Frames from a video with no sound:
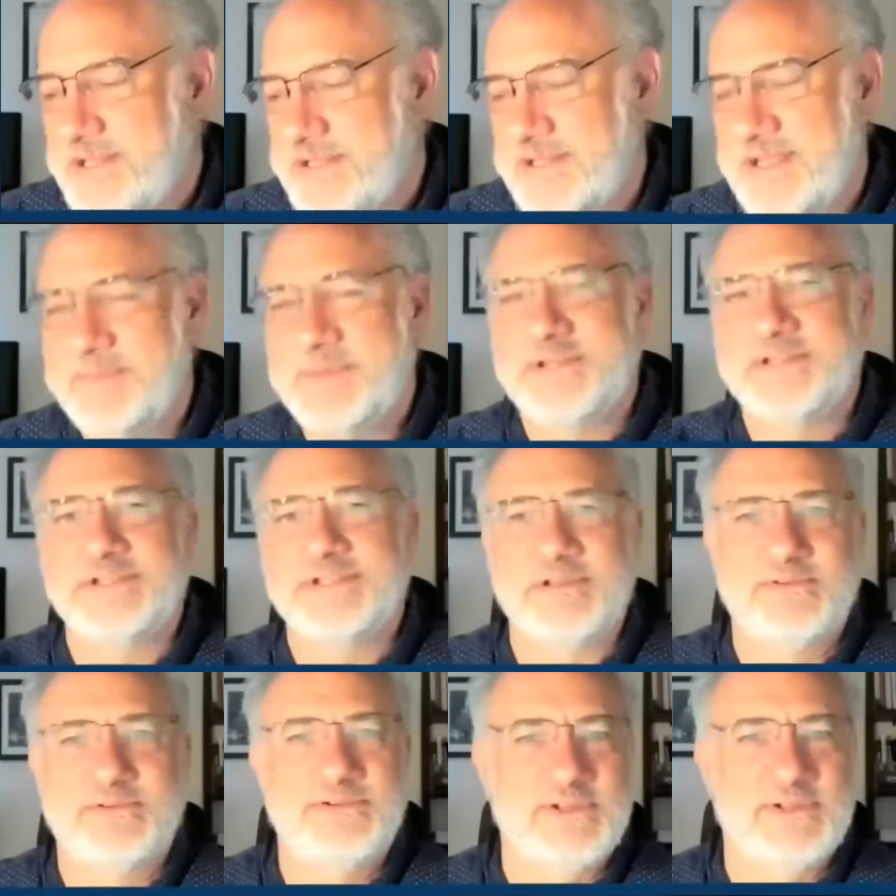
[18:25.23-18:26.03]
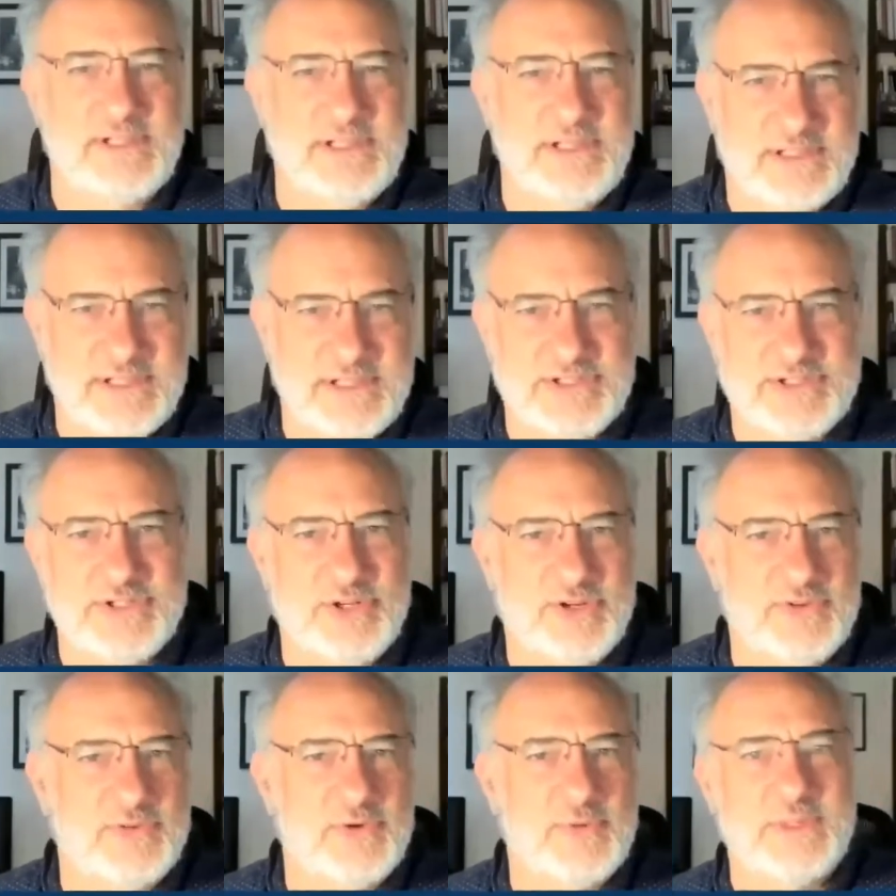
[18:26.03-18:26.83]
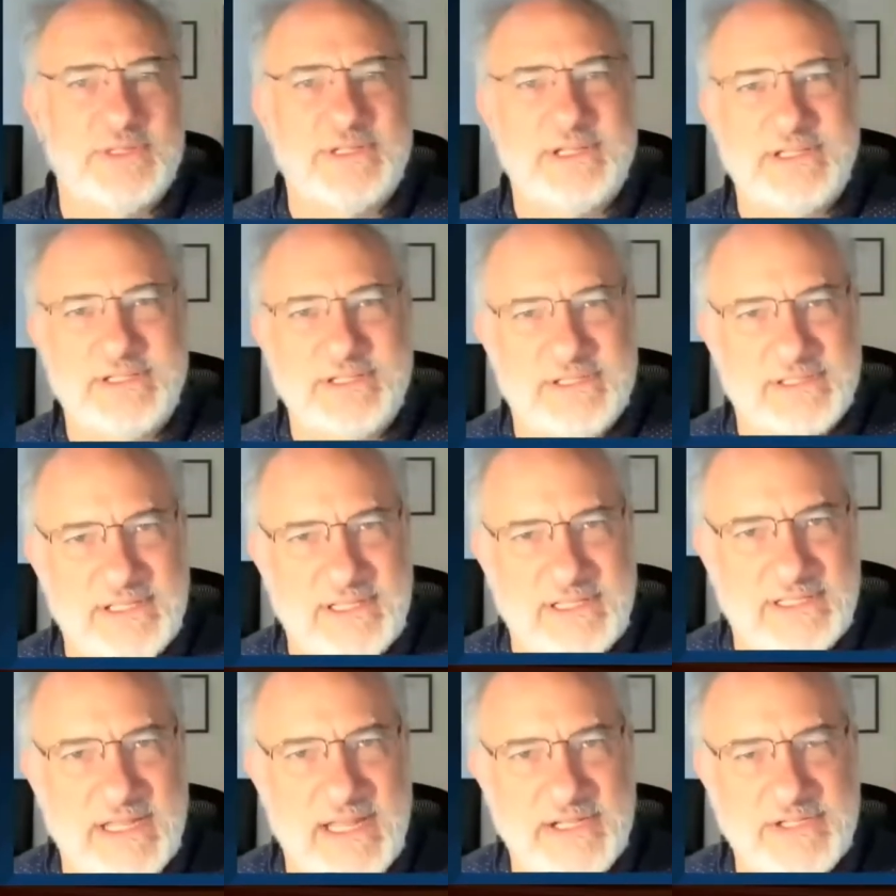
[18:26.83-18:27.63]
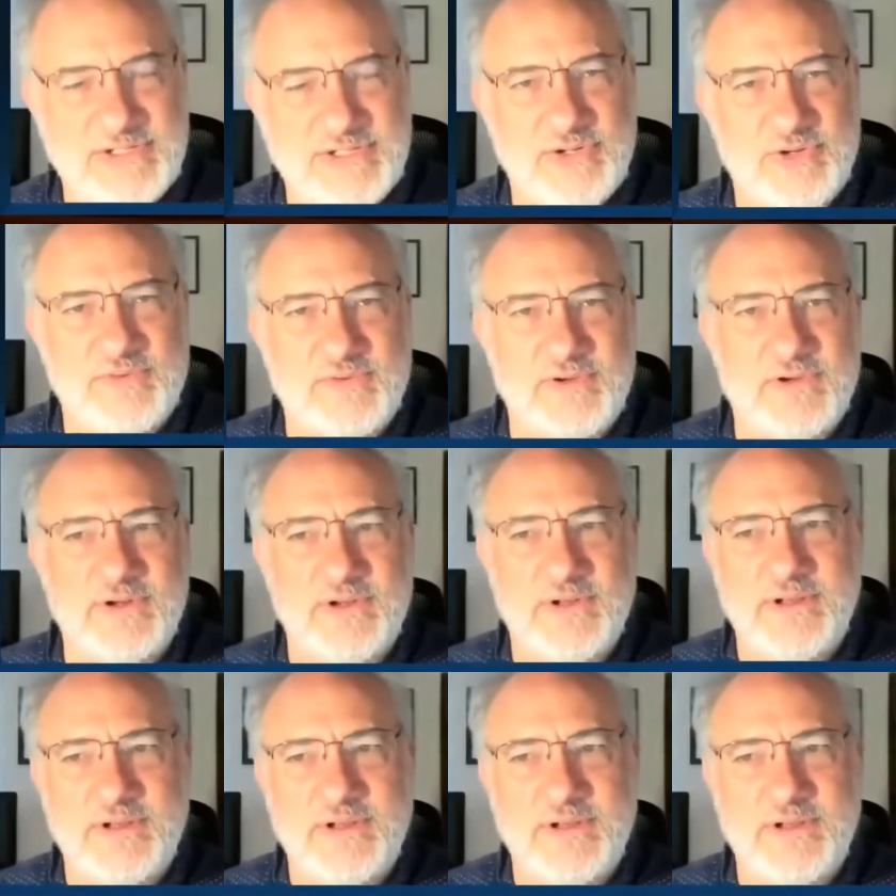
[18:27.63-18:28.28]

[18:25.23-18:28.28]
they meant to delete this server, but they delete that server.